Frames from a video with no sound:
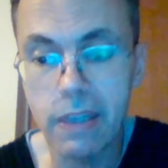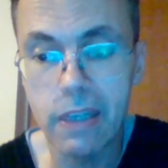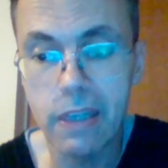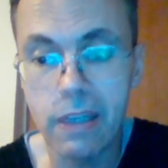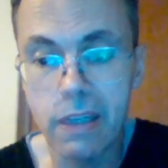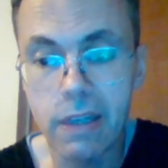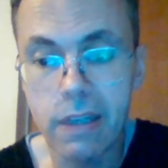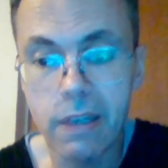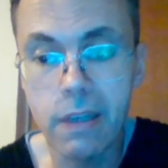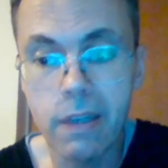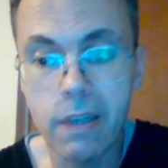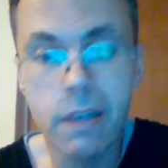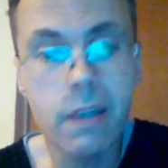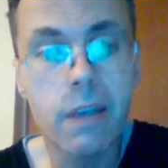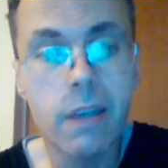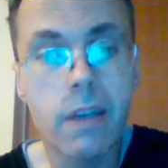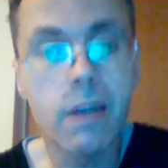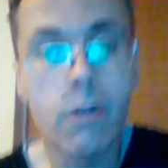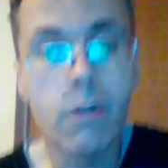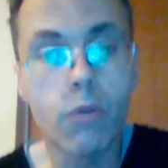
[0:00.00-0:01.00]
and
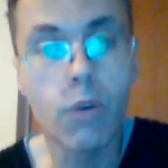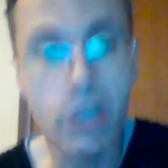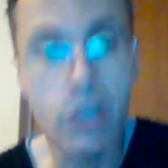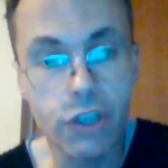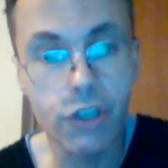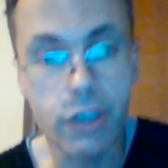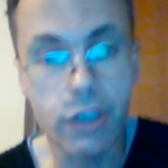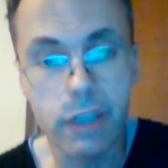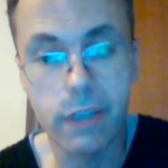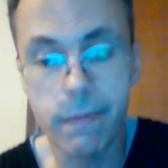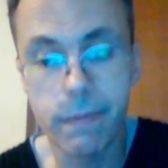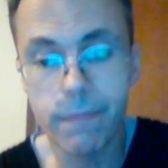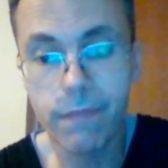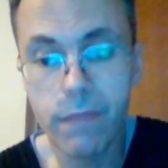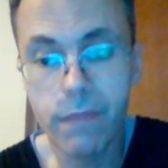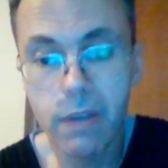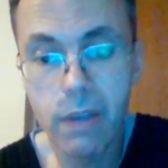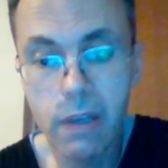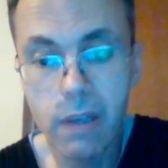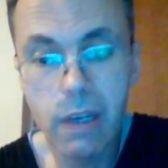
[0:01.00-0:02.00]
Russia.
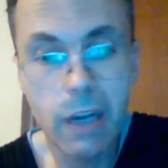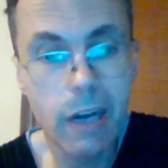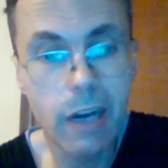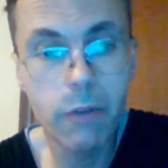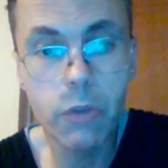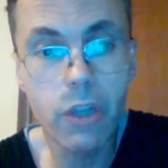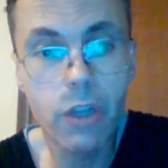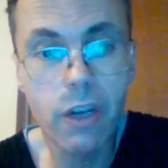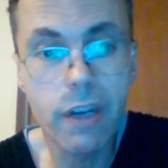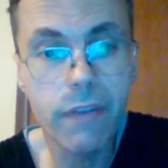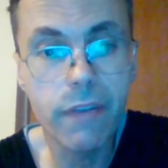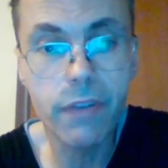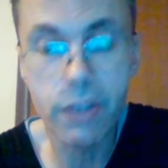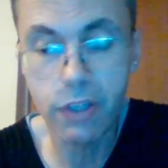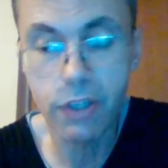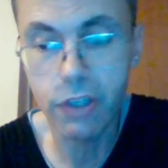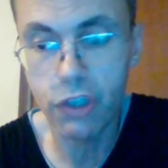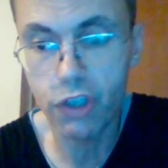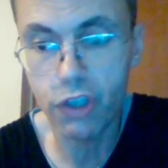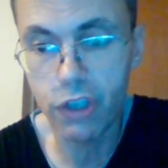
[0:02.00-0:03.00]
I would not even
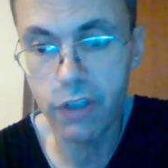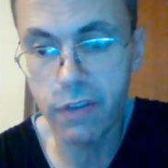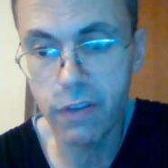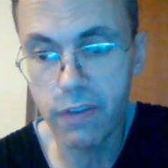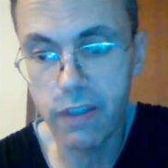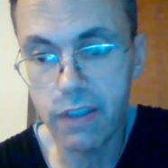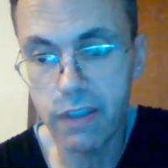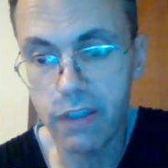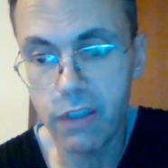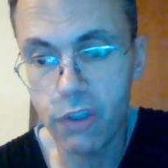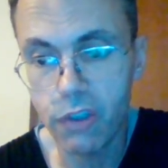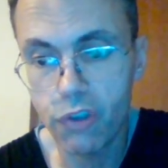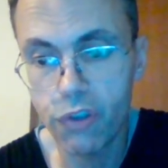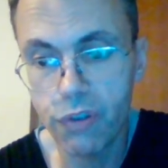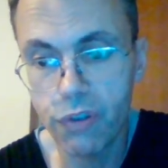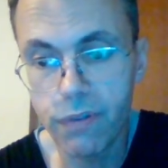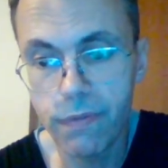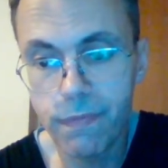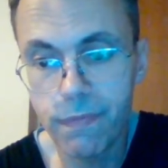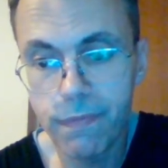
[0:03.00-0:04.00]
touch any of that issue
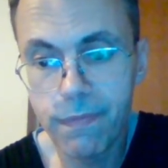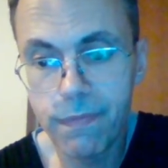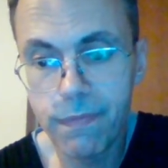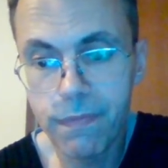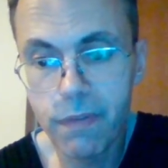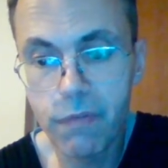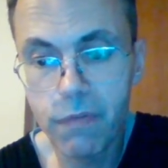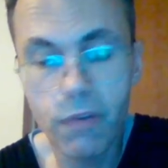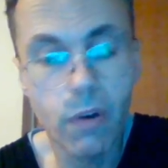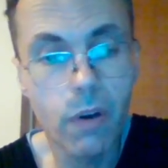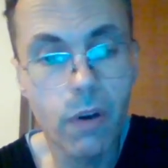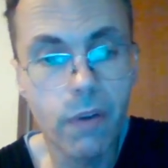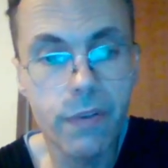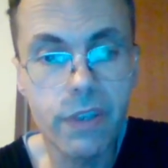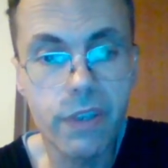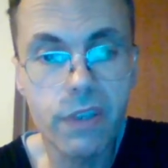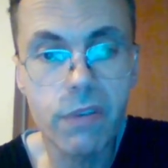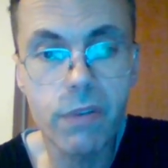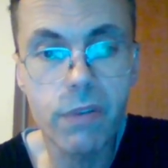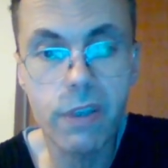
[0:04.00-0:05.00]
for
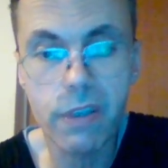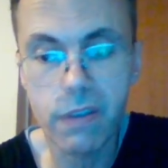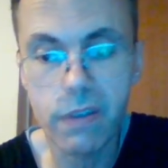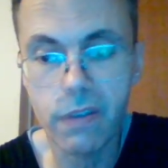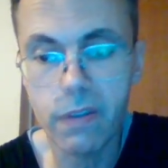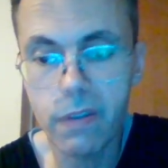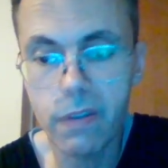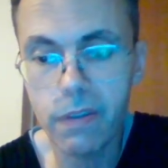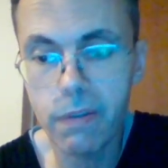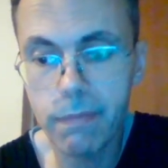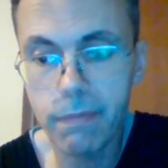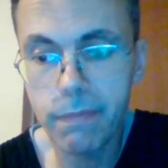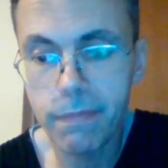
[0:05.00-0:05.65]
obvious reasons.